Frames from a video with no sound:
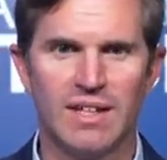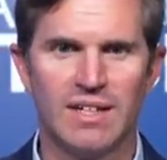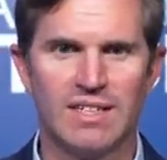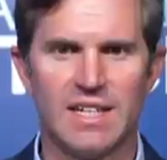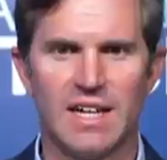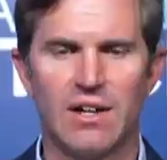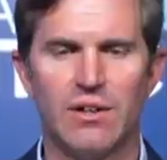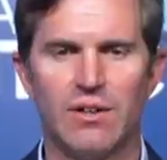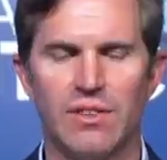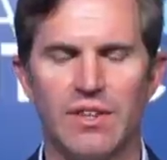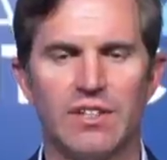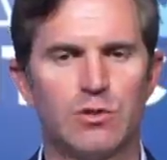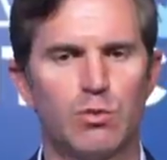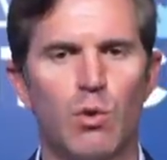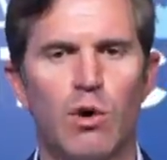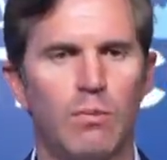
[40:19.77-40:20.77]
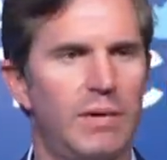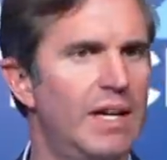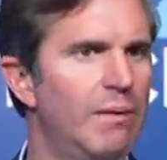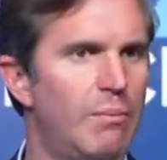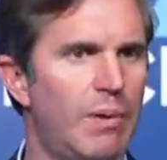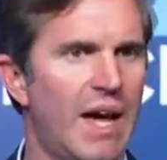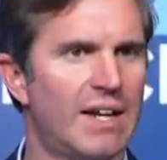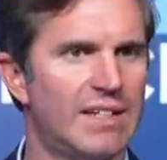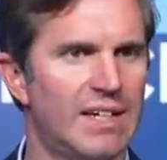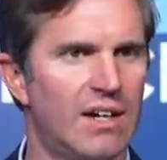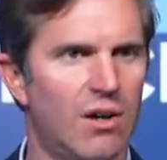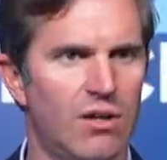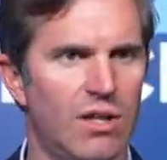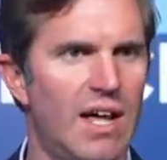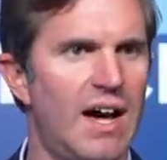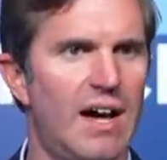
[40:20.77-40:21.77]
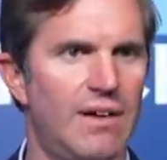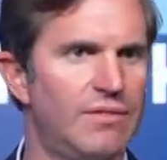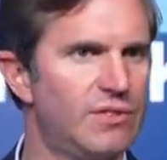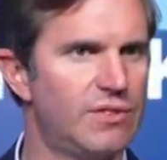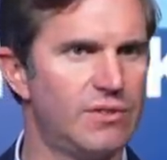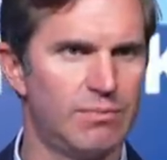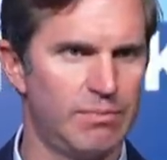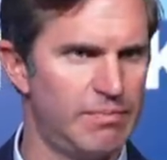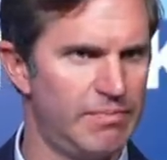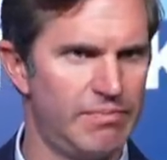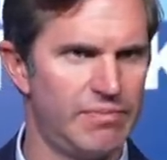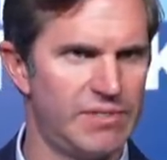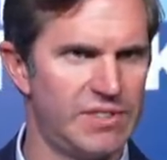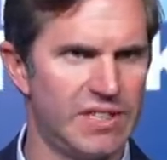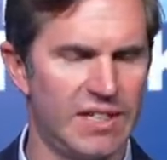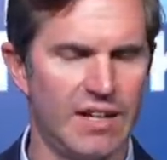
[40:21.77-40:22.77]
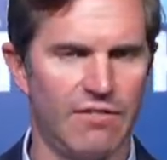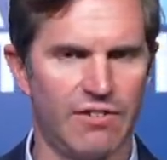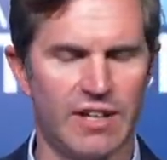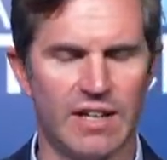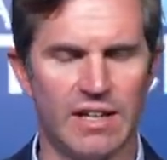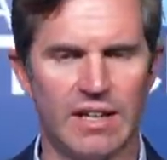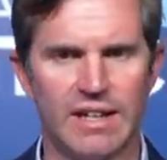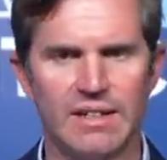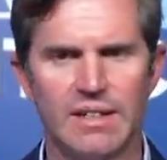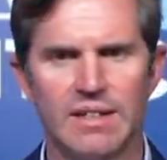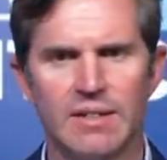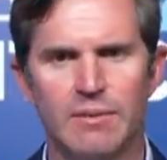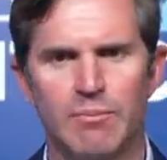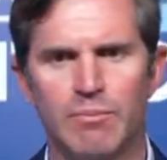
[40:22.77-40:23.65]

until this won't be impacting our lives significantly.